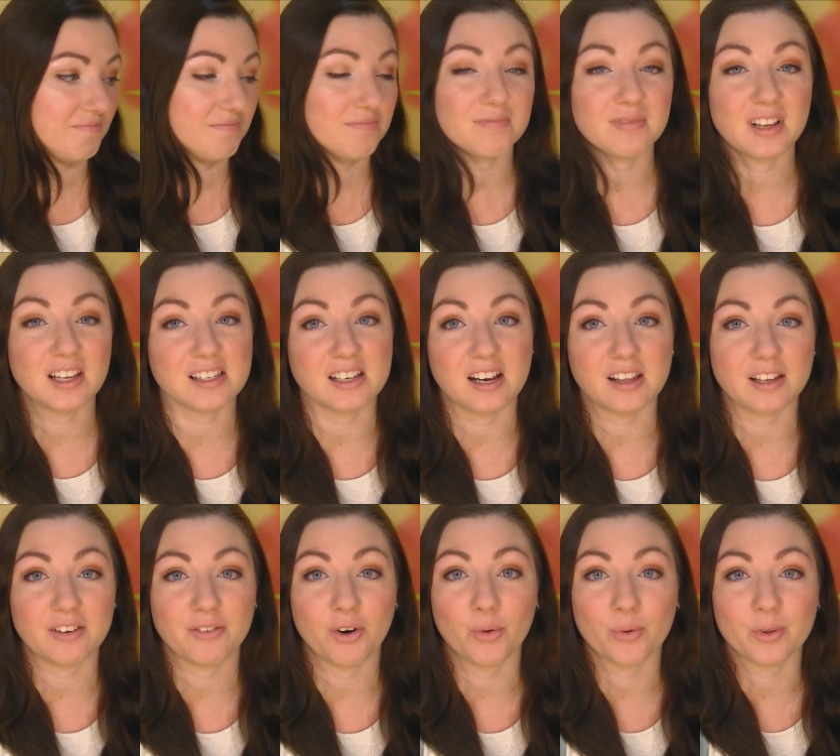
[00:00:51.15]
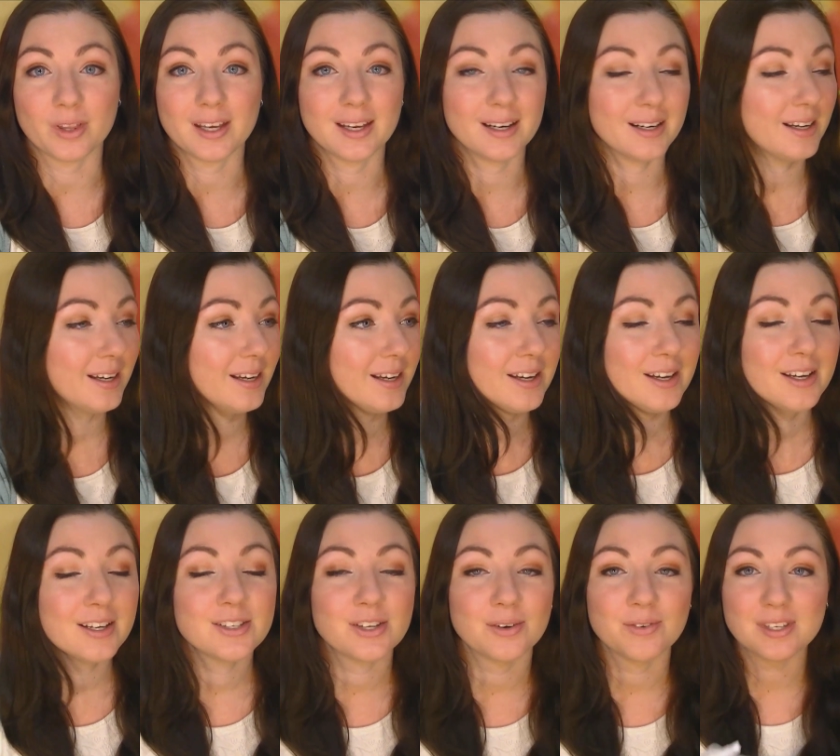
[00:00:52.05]
there's nothing wrong with it.
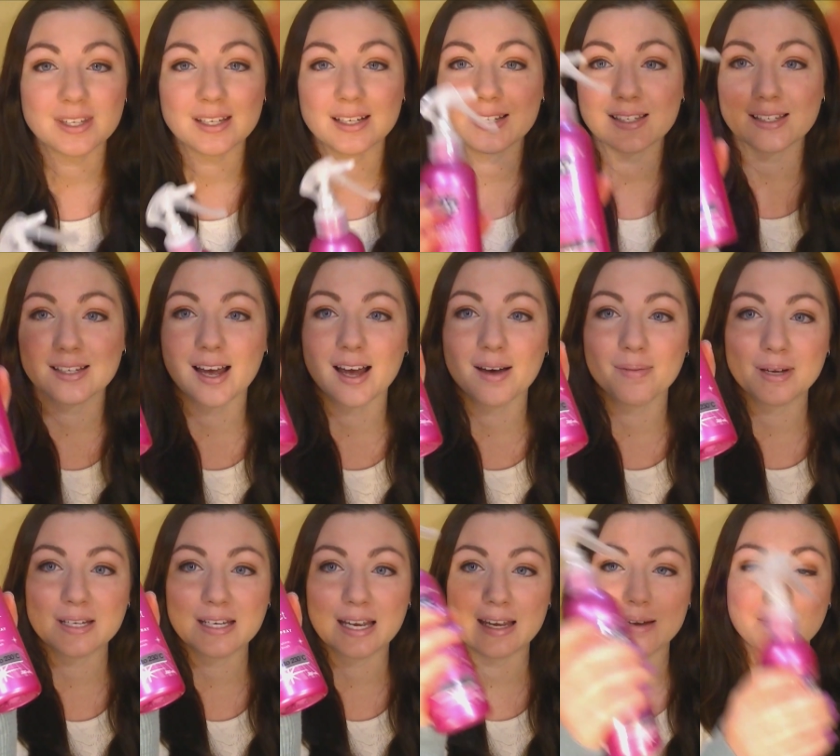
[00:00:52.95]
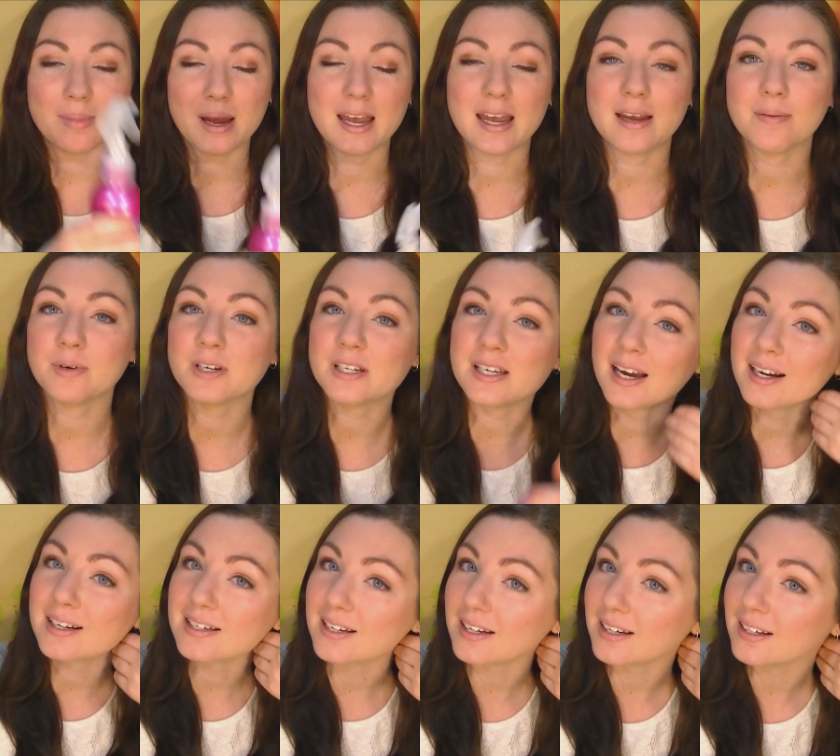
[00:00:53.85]
So I'm just going to start by taking my heat
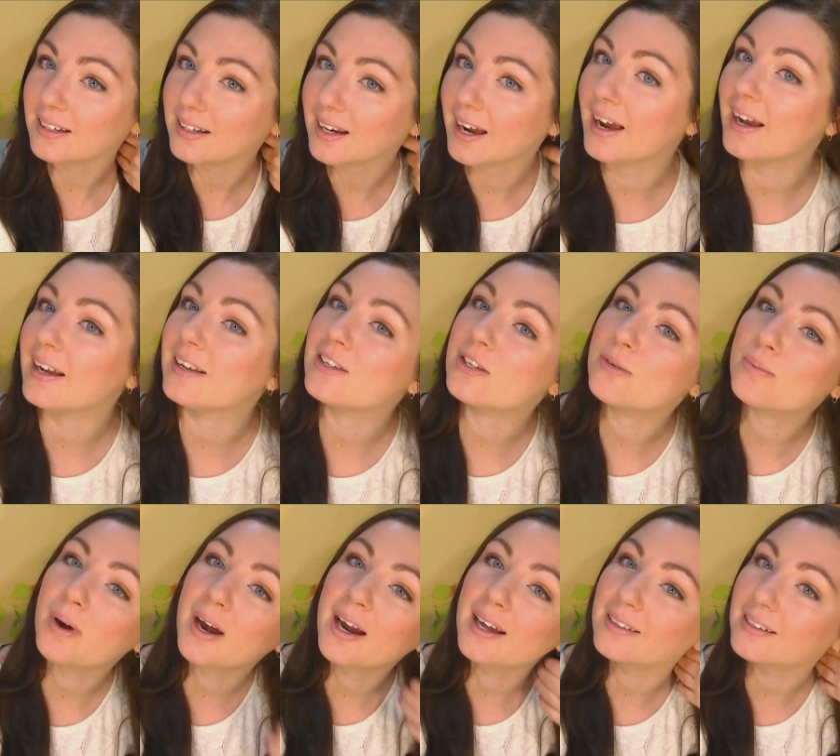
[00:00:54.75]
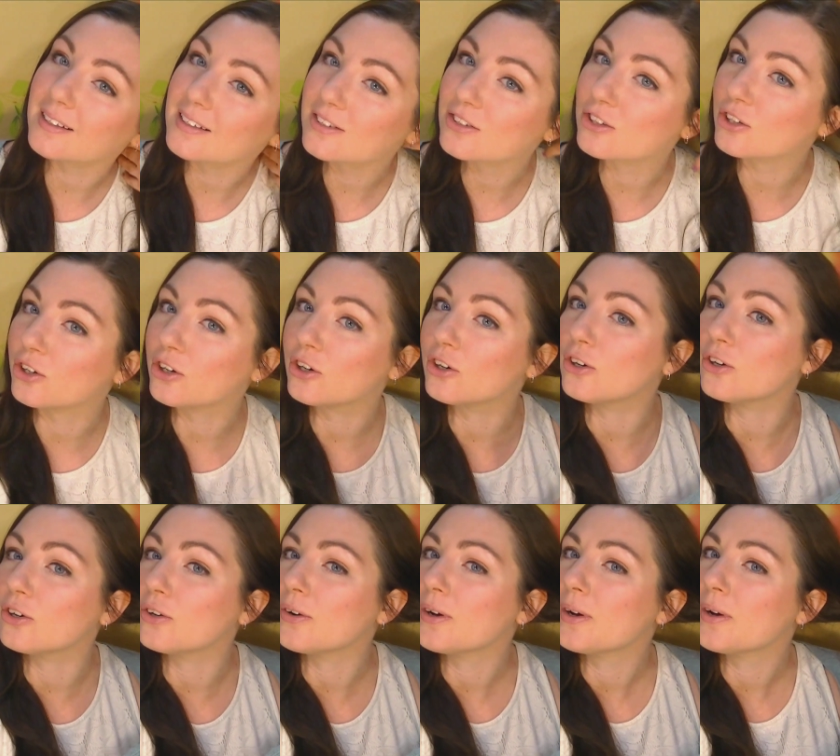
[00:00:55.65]
protectant and spraying this
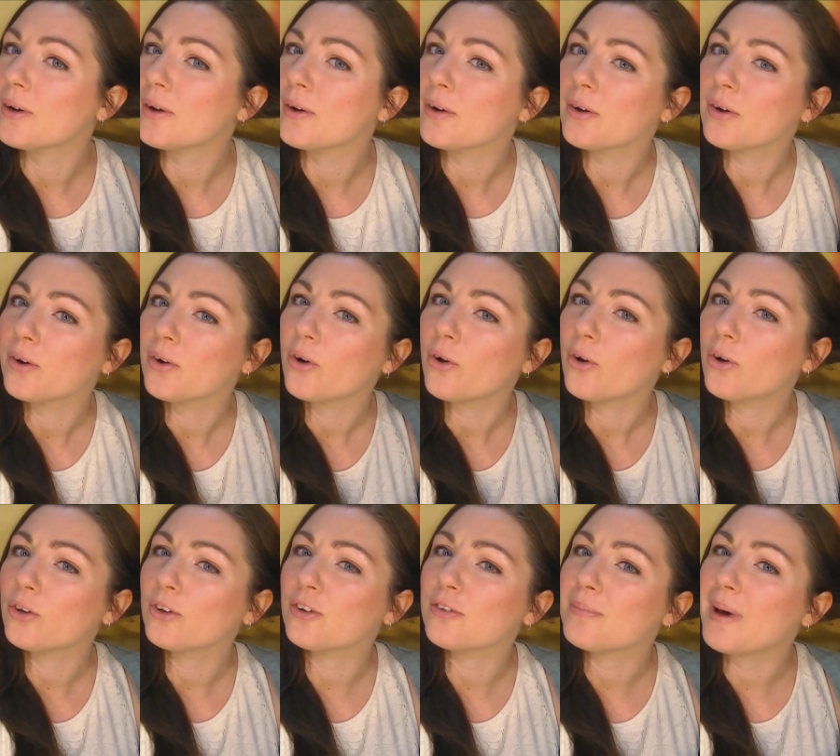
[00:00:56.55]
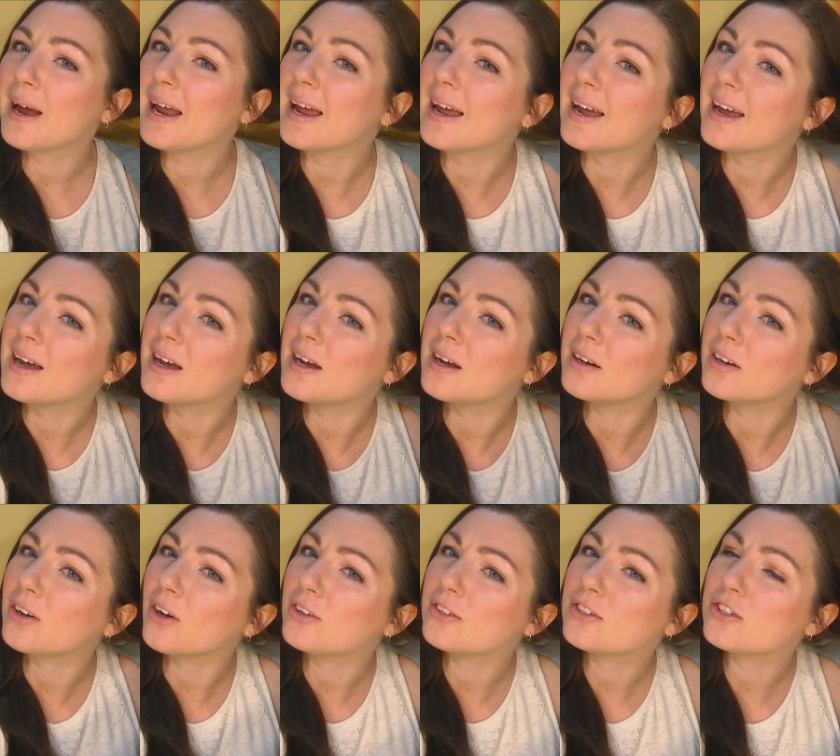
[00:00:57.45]
through all of my hair,
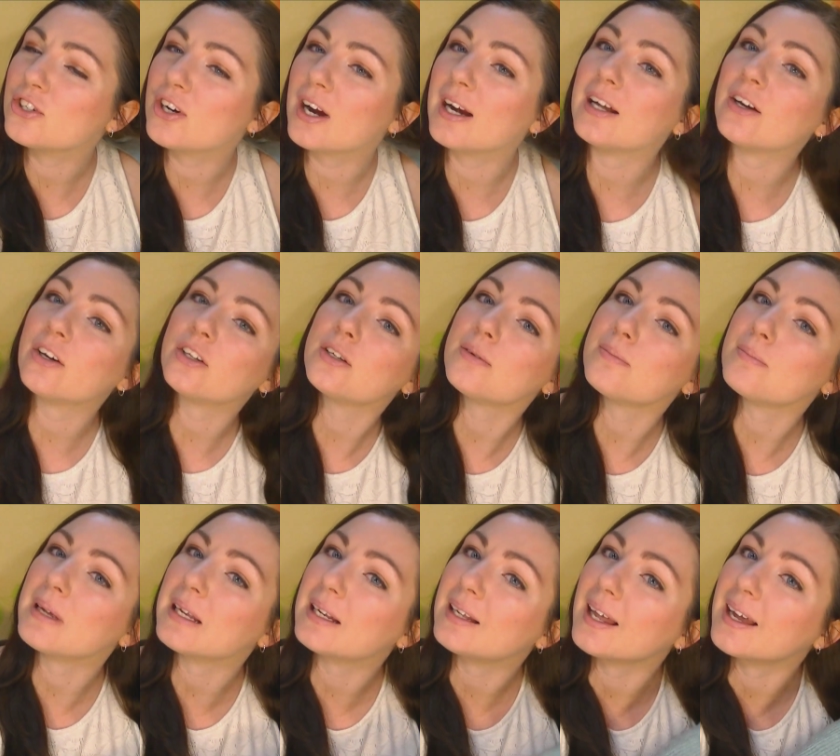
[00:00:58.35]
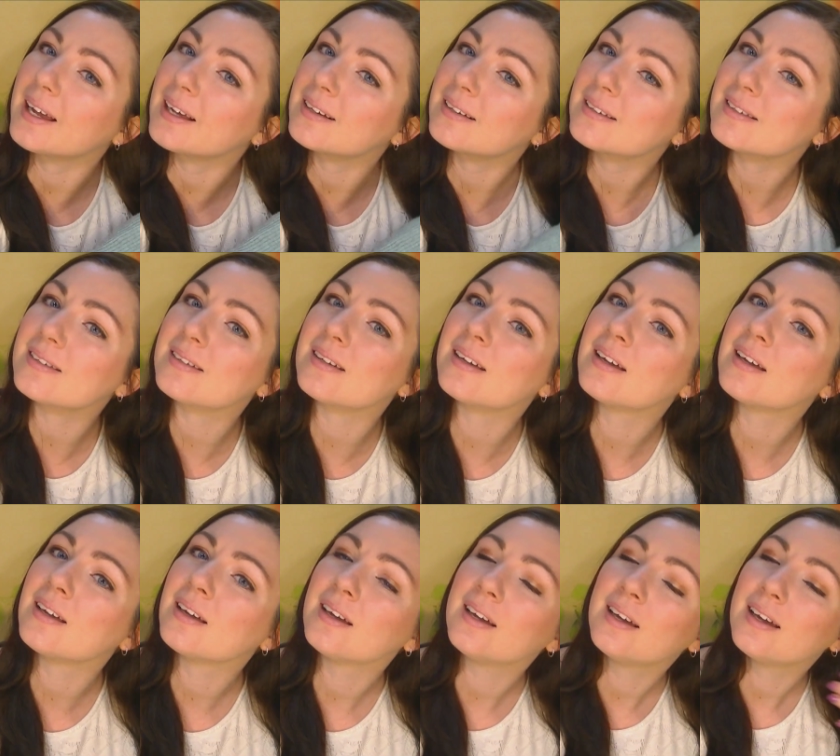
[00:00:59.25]
concentrating on the mid-lengths
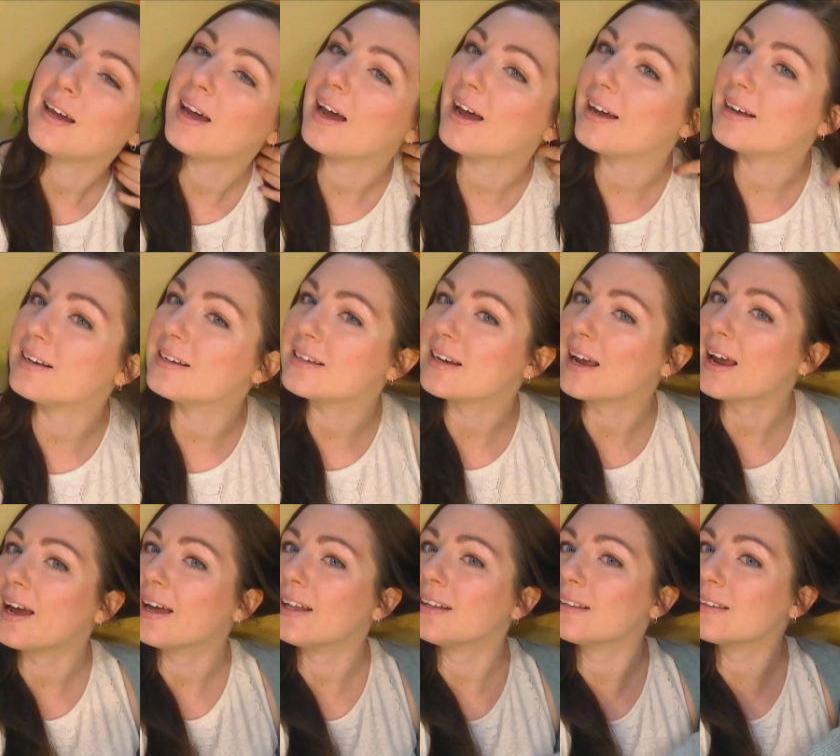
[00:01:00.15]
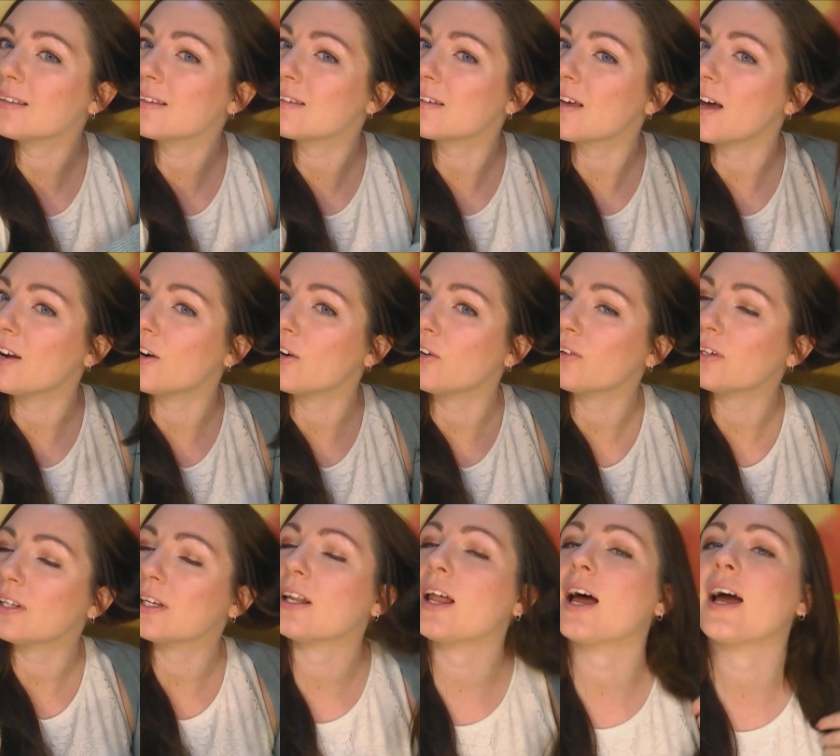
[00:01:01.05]
and ends. I don't
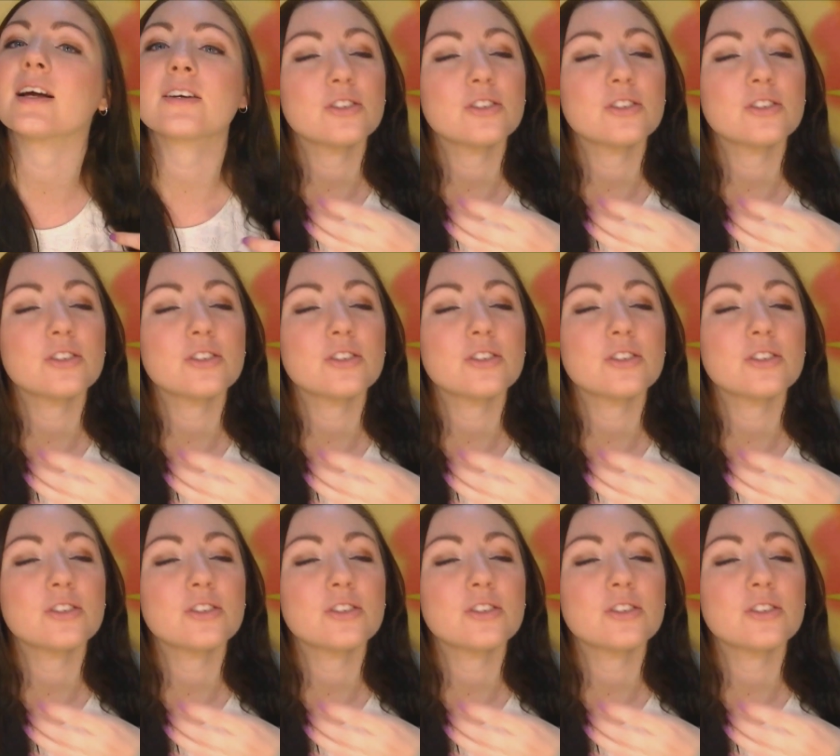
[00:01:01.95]
really like